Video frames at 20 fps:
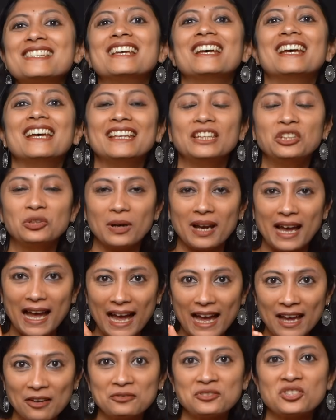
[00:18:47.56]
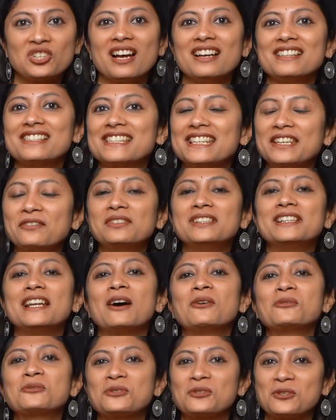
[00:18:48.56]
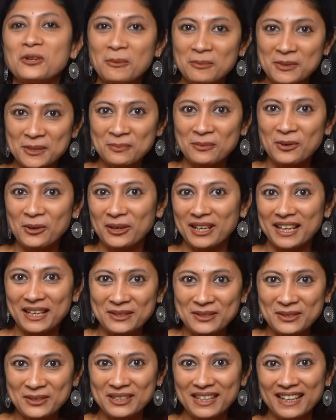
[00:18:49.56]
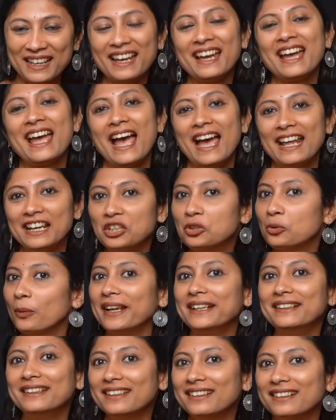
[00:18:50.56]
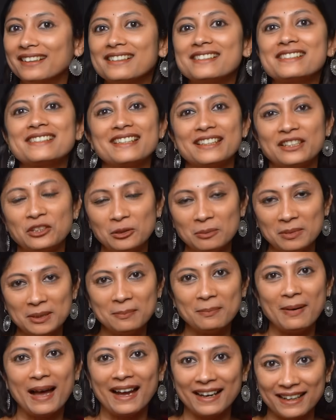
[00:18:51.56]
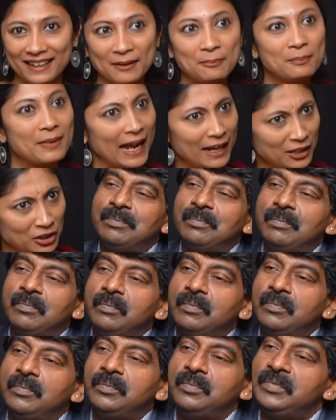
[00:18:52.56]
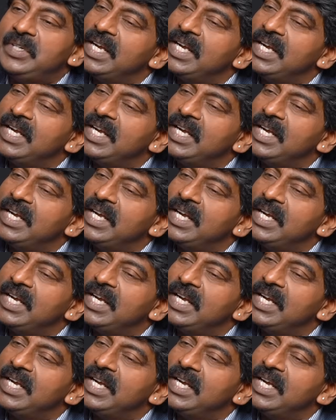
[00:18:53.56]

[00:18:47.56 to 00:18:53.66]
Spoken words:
you have chance even now. Stop smoking today, and in 20 years, you'll be back brand new, almost?